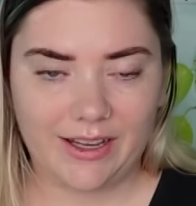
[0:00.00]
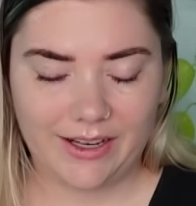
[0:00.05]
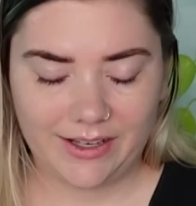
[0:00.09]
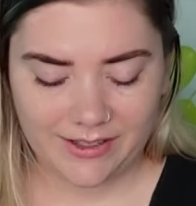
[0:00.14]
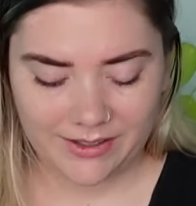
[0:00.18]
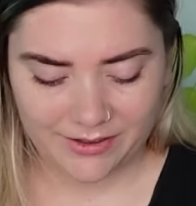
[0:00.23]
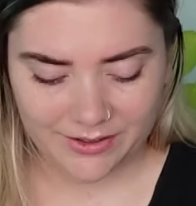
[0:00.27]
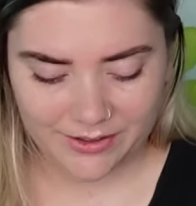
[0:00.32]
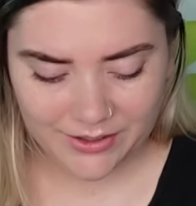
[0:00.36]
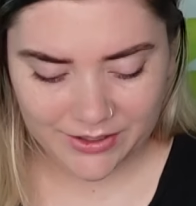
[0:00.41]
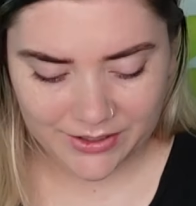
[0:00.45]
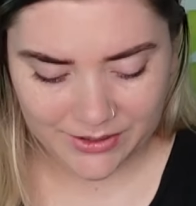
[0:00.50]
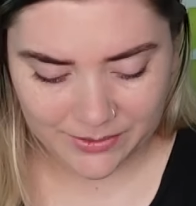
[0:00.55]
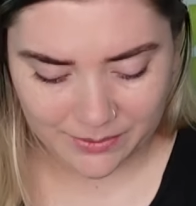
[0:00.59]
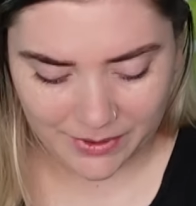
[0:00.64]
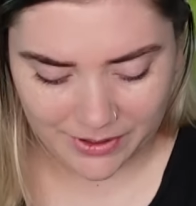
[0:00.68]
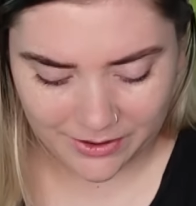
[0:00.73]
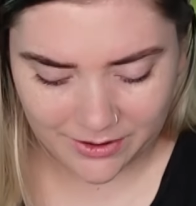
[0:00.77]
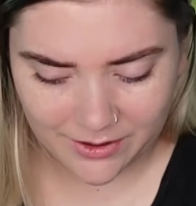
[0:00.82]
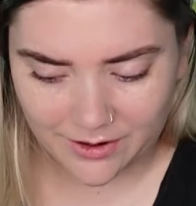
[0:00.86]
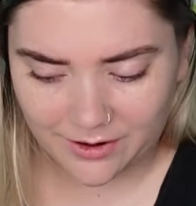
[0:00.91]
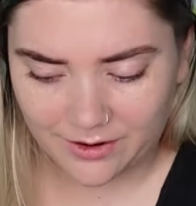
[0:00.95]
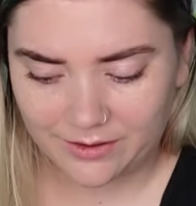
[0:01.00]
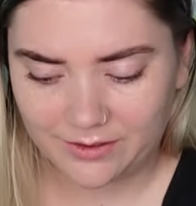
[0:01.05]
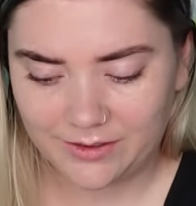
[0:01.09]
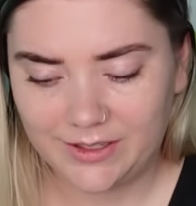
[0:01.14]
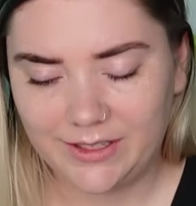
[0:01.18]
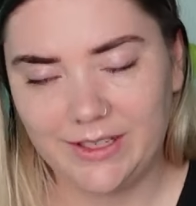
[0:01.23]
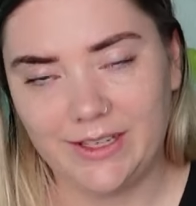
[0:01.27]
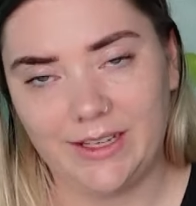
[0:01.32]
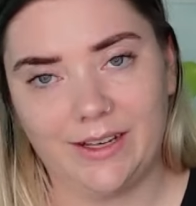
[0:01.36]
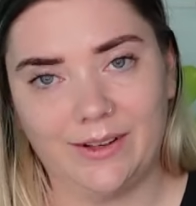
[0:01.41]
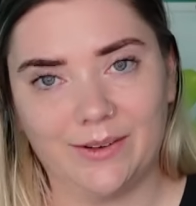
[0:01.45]
another sweater on the
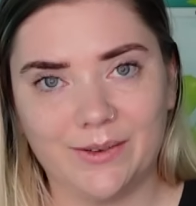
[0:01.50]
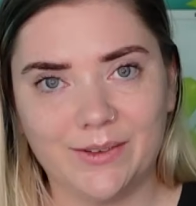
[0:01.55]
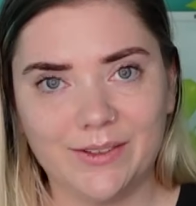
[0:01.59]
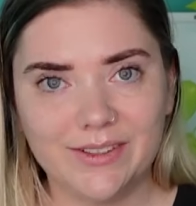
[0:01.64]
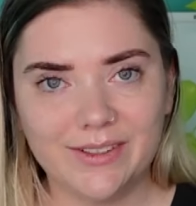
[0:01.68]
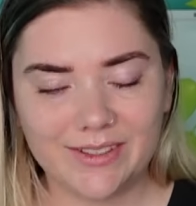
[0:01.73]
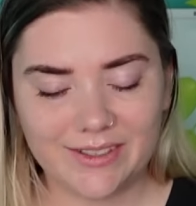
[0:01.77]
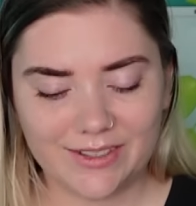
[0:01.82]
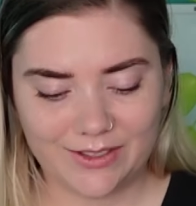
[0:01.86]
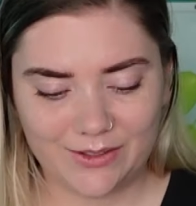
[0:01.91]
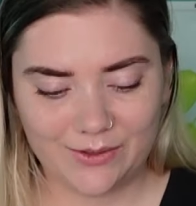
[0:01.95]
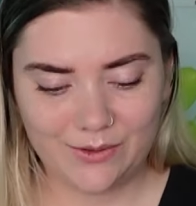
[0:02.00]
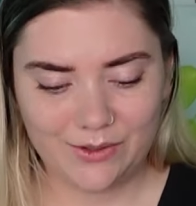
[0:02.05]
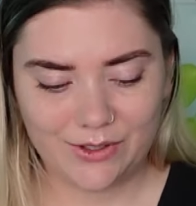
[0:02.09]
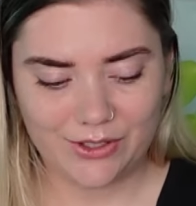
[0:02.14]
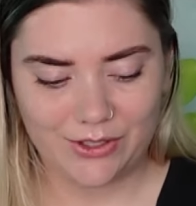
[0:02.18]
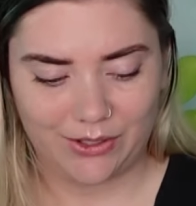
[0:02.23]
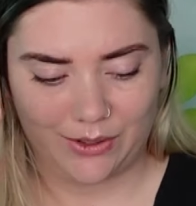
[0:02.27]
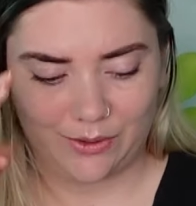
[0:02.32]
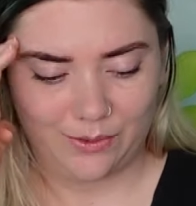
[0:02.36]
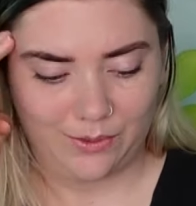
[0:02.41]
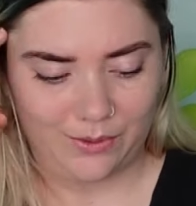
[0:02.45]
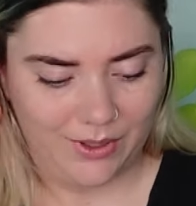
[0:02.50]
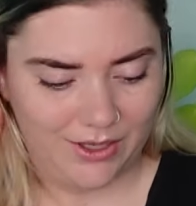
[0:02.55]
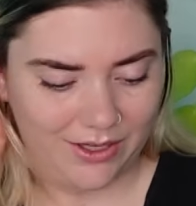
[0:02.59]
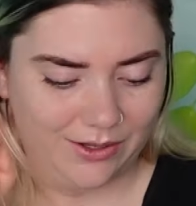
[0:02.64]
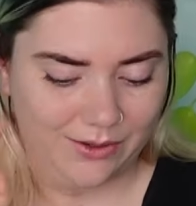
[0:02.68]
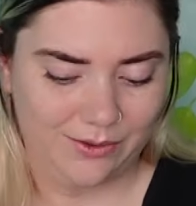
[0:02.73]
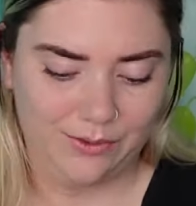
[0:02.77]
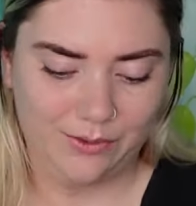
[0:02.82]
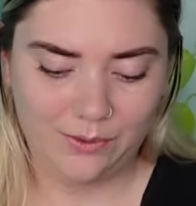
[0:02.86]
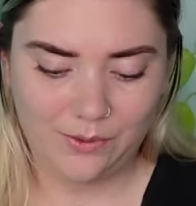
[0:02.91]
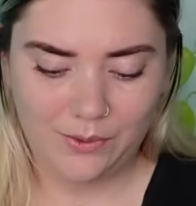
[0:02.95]
needles to show
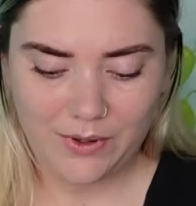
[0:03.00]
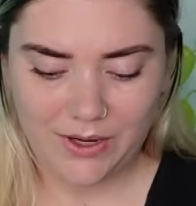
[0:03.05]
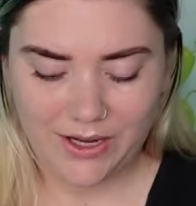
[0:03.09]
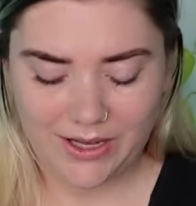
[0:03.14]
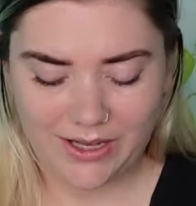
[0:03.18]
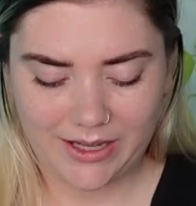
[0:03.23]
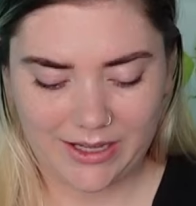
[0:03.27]
you.